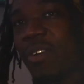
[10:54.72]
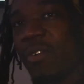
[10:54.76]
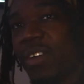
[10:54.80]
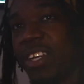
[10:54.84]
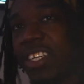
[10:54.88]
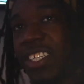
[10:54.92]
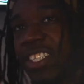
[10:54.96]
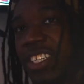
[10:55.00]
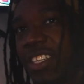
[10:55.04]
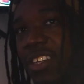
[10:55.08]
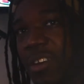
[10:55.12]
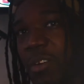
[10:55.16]

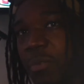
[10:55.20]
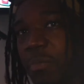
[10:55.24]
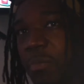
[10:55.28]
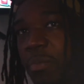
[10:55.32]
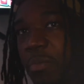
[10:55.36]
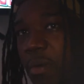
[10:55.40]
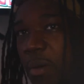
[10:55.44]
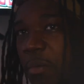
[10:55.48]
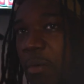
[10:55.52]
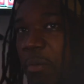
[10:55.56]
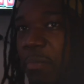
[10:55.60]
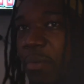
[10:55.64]
with. She gonna
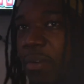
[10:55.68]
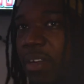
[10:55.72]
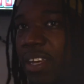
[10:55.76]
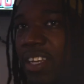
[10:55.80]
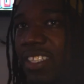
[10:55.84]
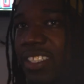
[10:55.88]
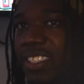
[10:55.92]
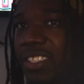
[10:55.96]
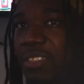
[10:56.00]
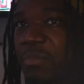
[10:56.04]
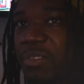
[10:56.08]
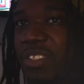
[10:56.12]
I'm gonna play
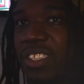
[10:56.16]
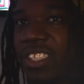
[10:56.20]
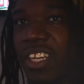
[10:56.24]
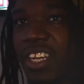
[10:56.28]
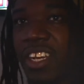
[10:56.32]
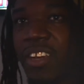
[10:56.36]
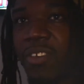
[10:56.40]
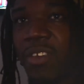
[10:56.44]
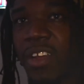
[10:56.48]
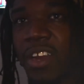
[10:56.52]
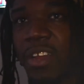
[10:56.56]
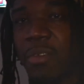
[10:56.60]
some shit
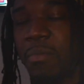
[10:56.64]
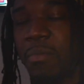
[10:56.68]
Granny